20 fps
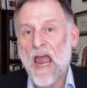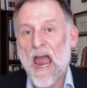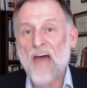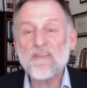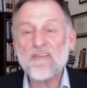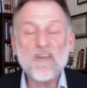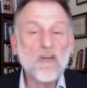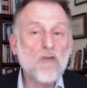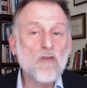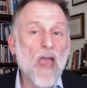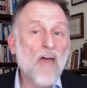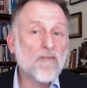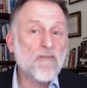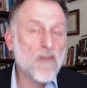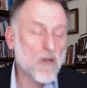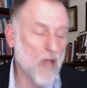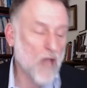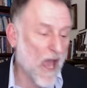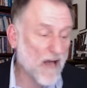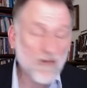at the at
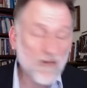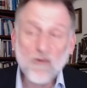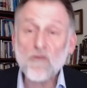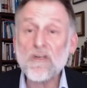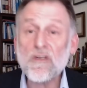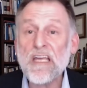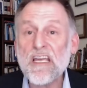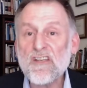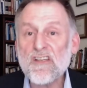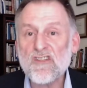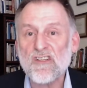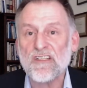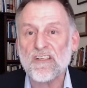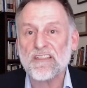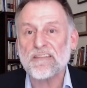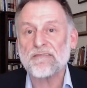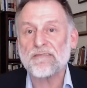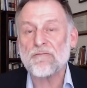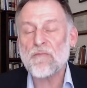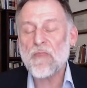the at
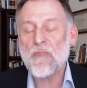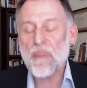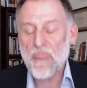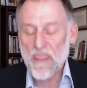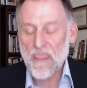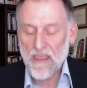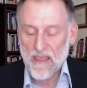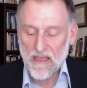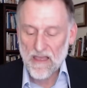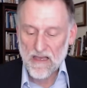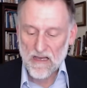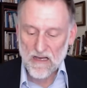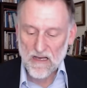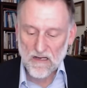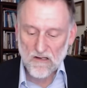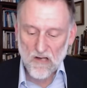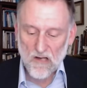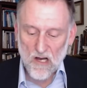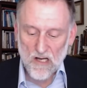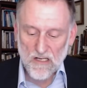creation,
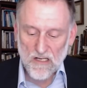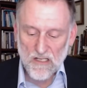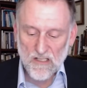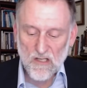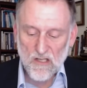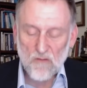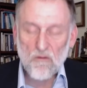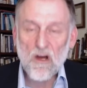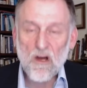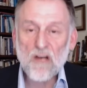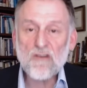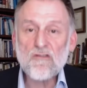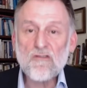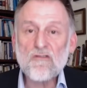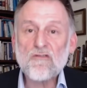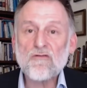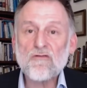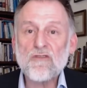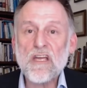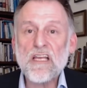God is the one who
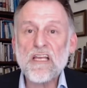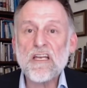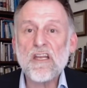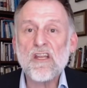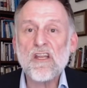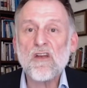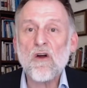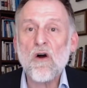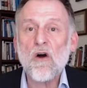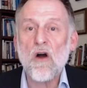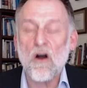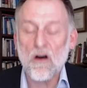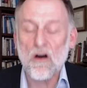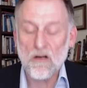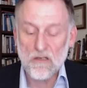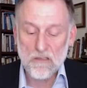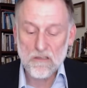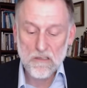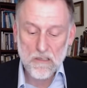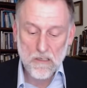created it
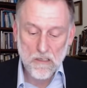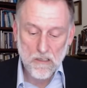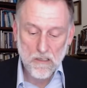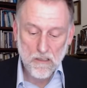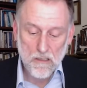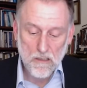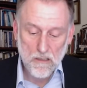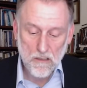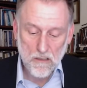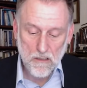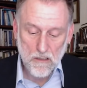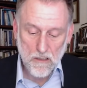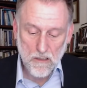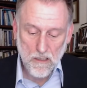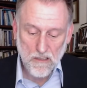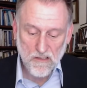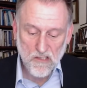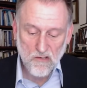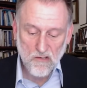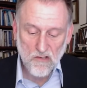all.
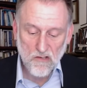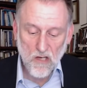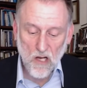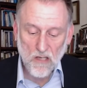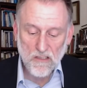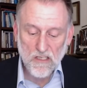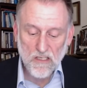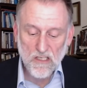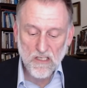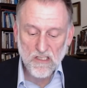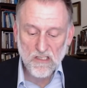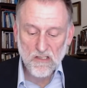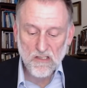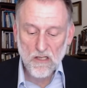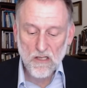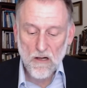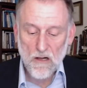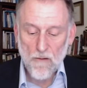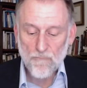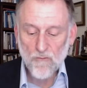And so God
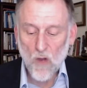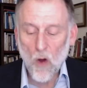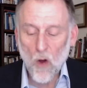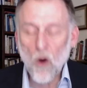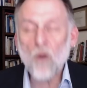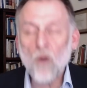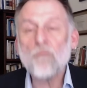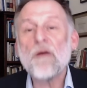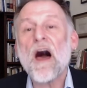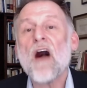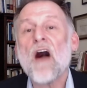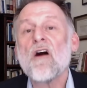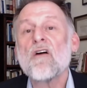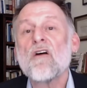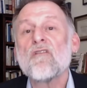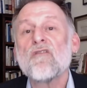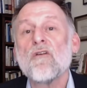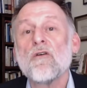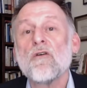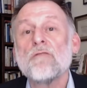is all
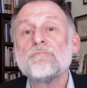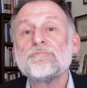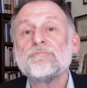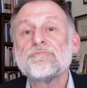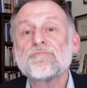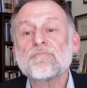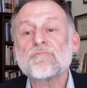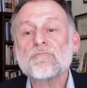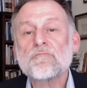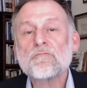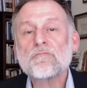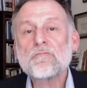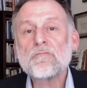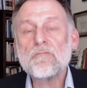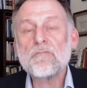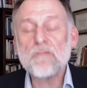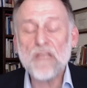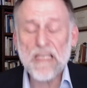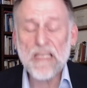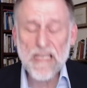powerful
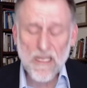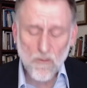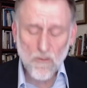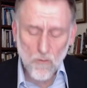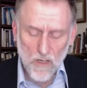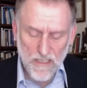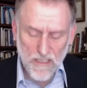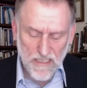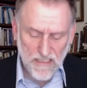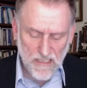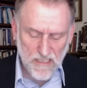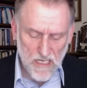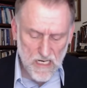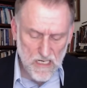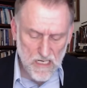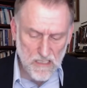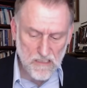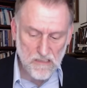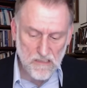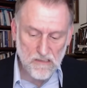in what he
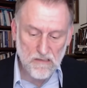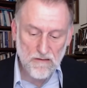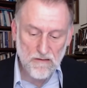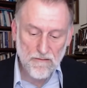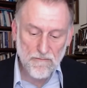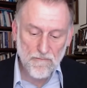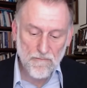does.